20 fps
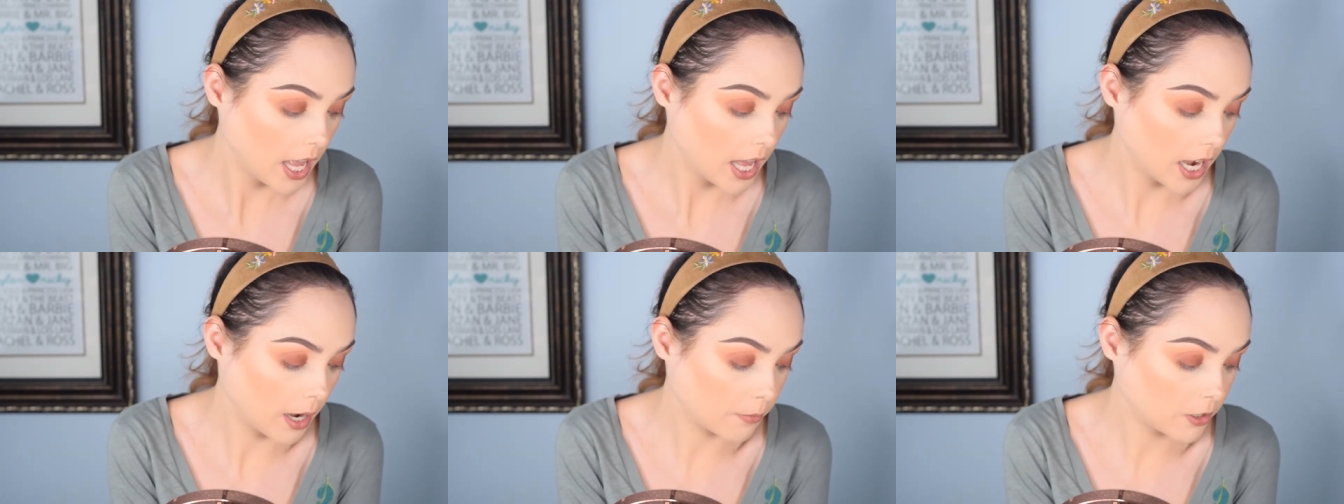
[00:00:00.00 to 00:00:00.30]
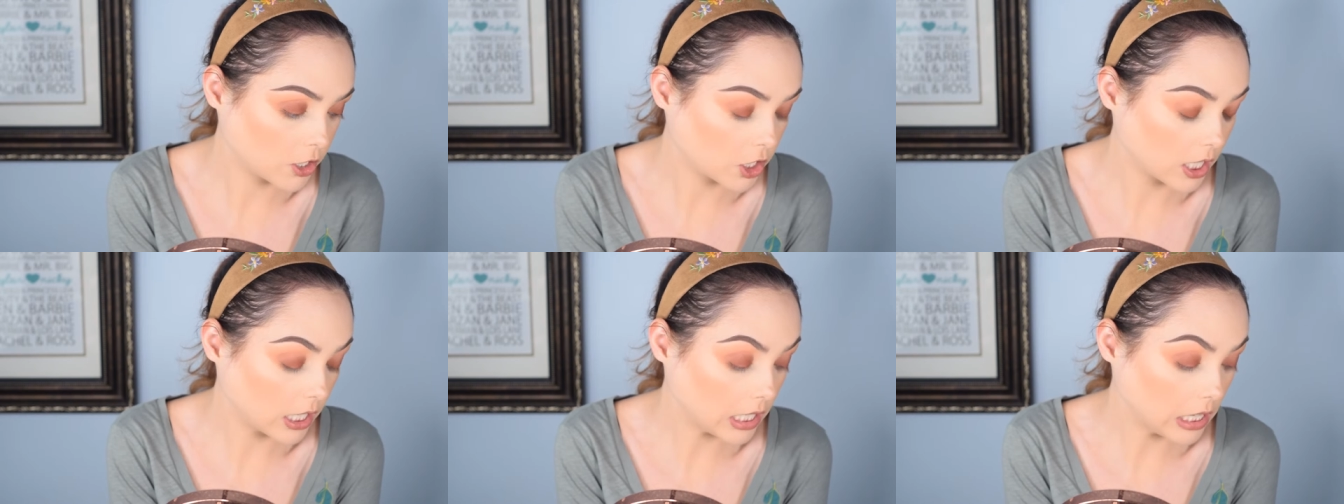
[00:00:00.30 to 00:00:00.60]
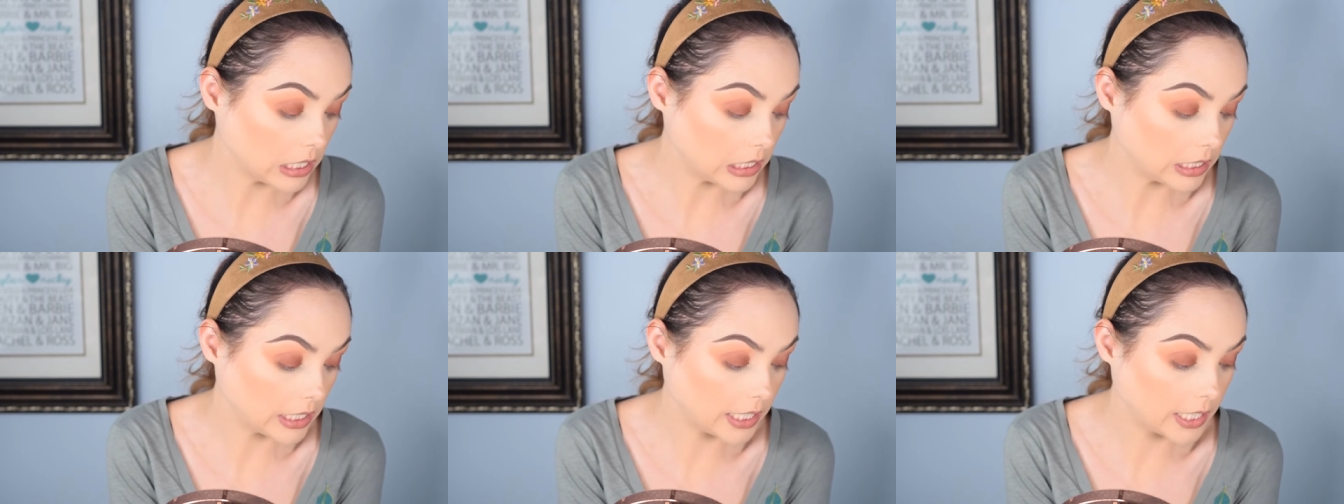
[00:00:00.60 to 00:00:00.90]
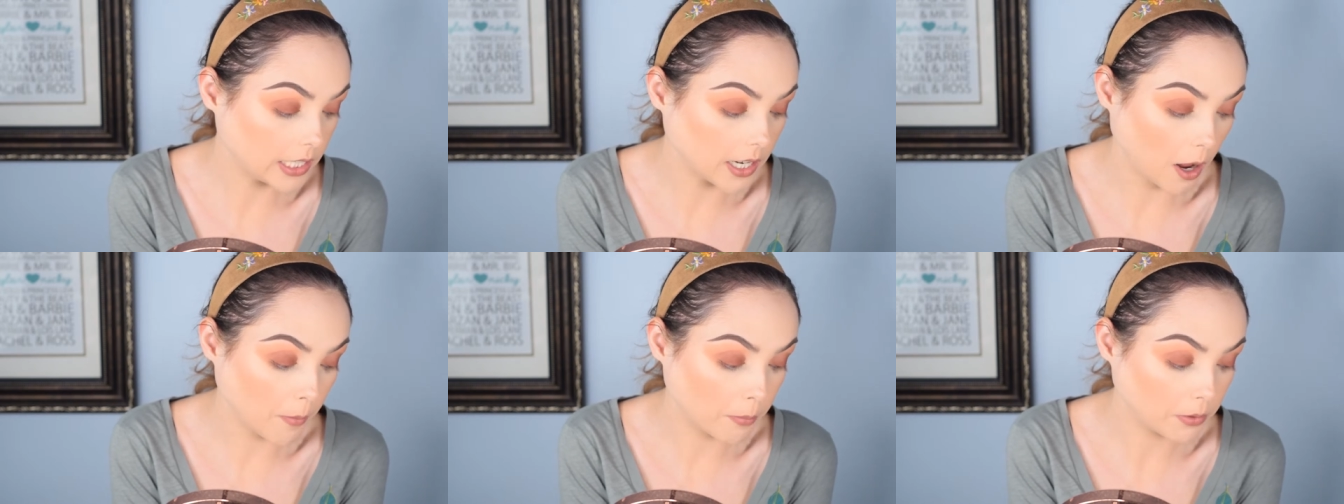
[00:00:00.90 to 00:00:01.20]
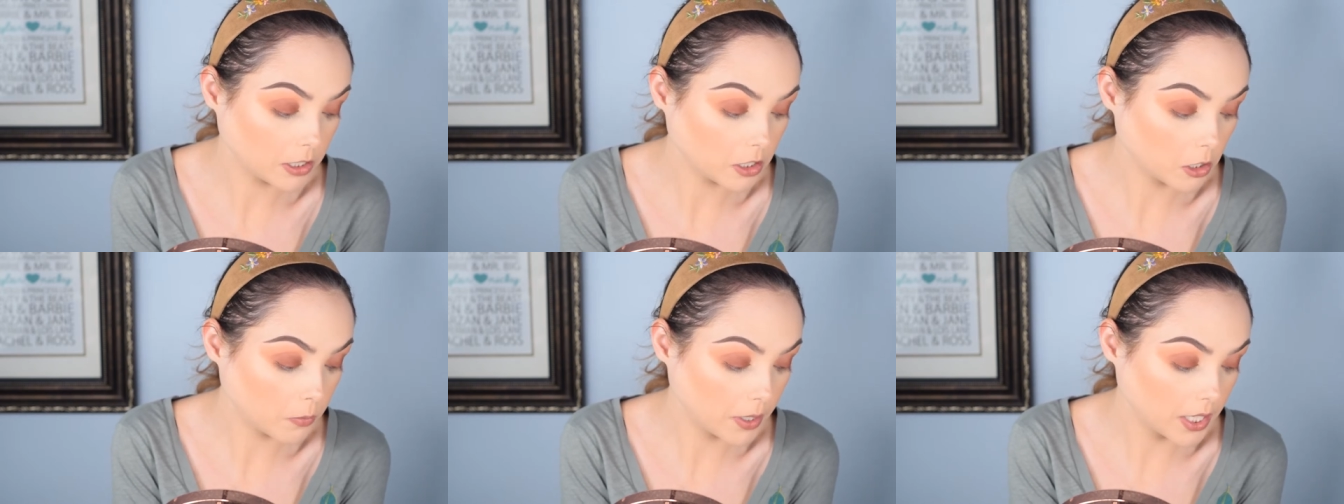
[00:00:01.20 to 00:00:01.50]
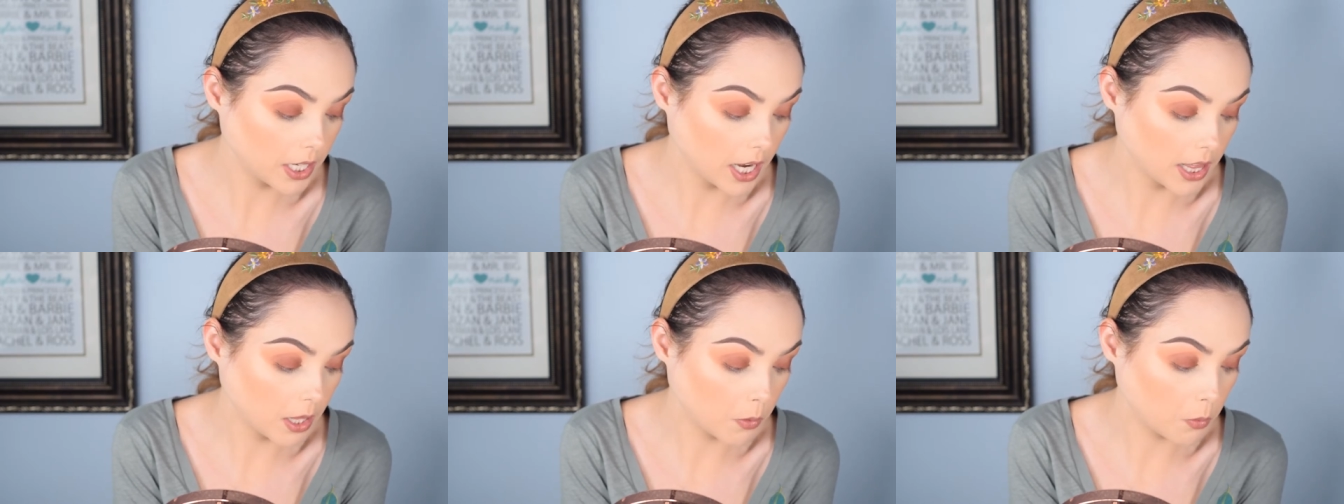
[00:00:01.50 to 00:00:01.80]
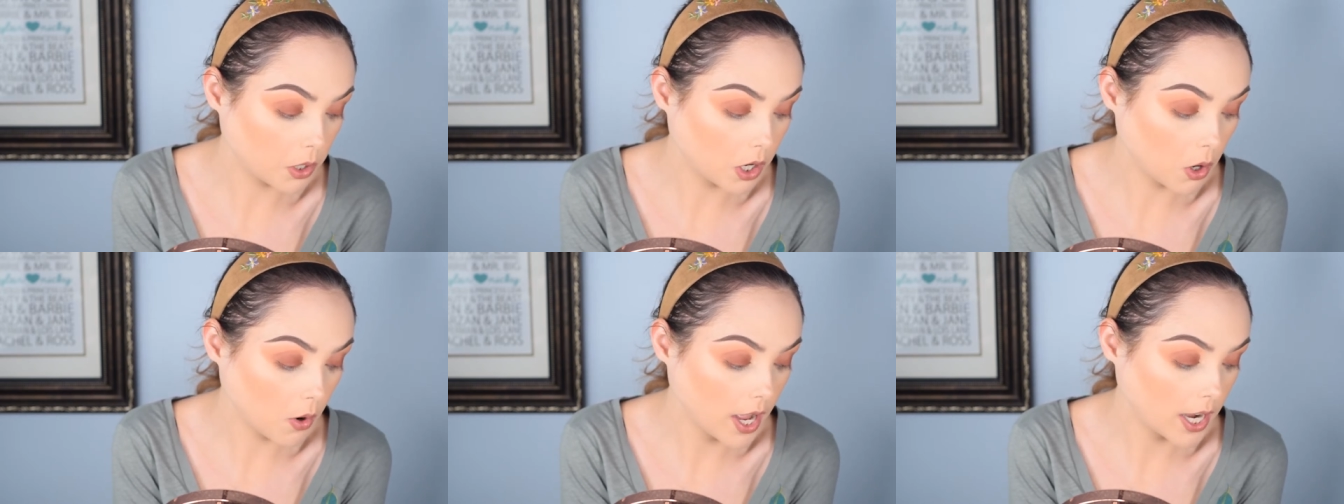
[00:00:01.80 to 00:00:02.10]
I'm just gonna clean it up a little bit and then
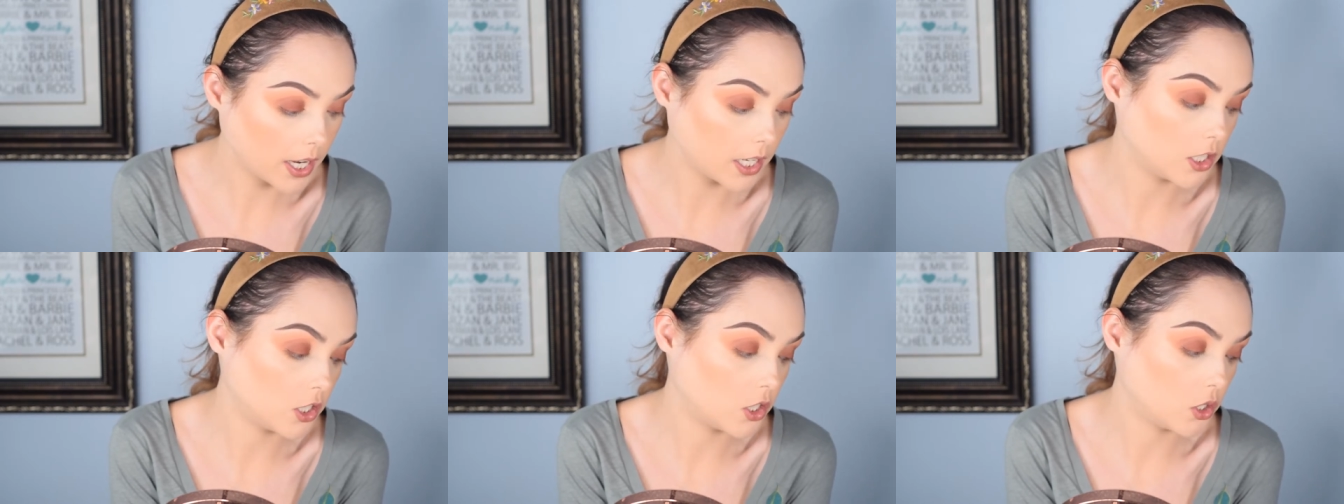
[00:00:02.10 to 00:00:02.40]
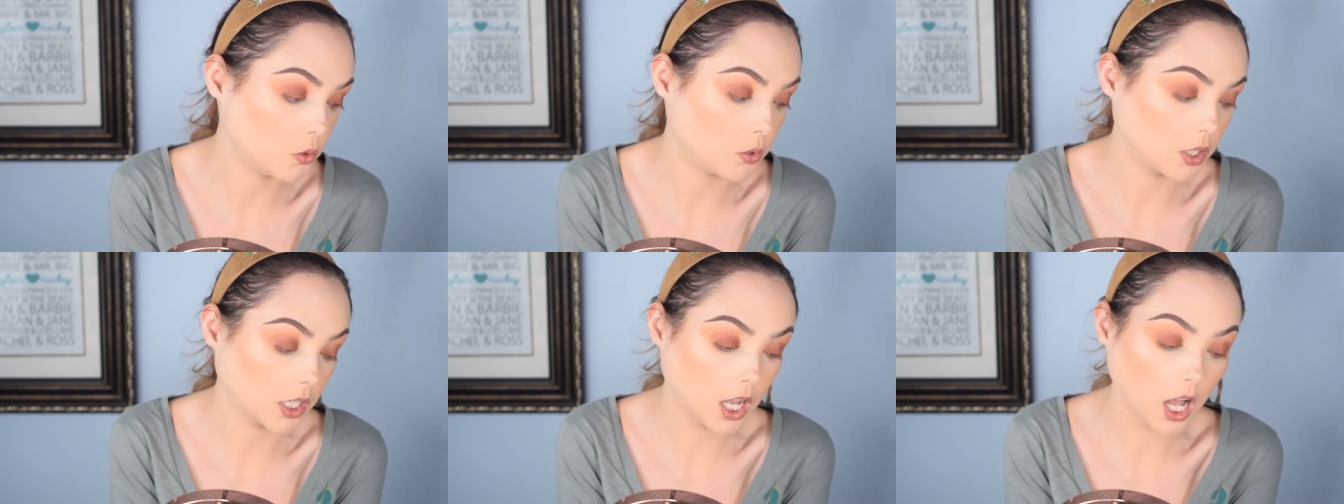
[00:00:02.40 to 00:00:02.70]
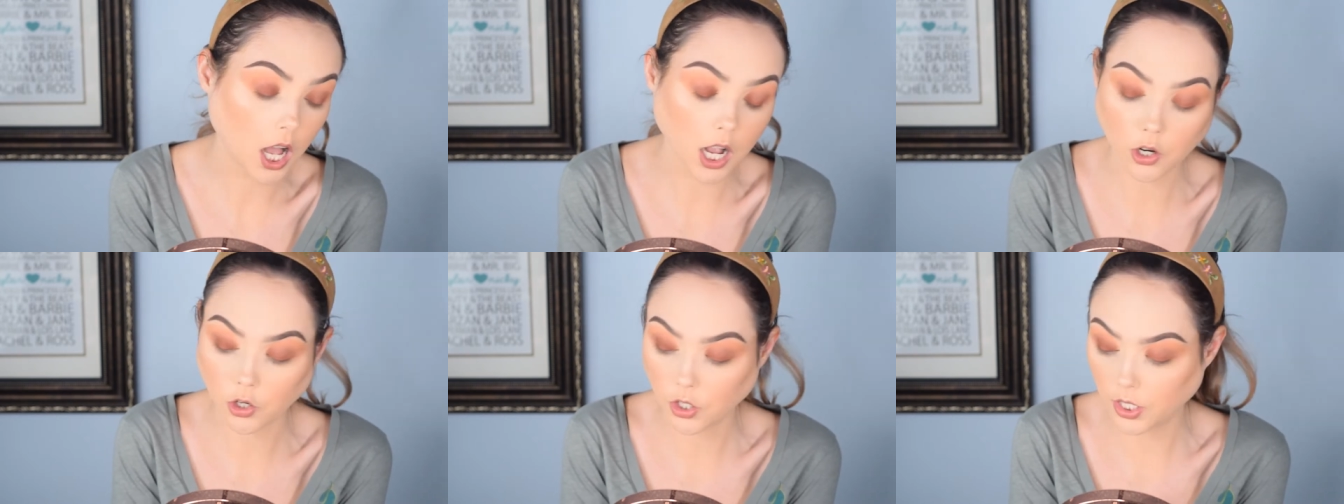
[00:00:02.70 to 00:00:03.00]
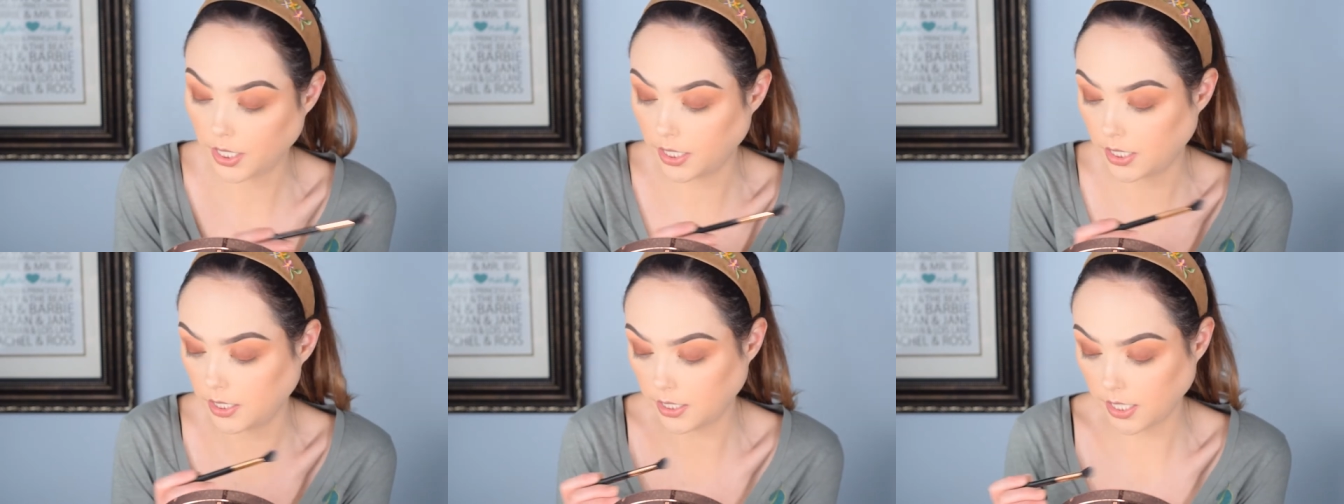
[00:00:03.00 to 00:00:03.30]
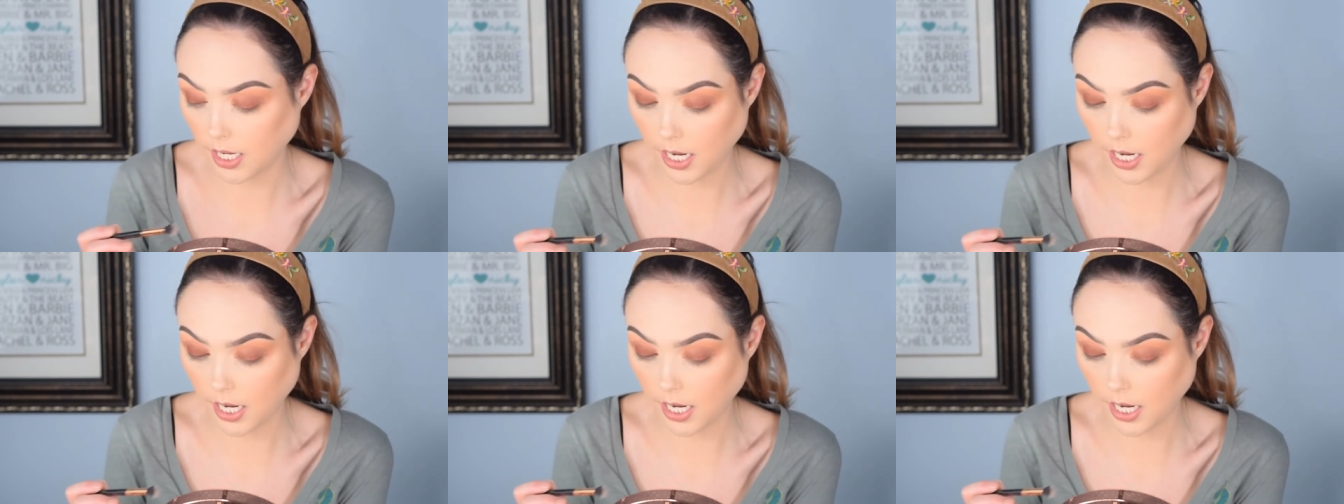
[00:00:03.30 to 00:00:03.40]
we'll go ahead and do the cut crease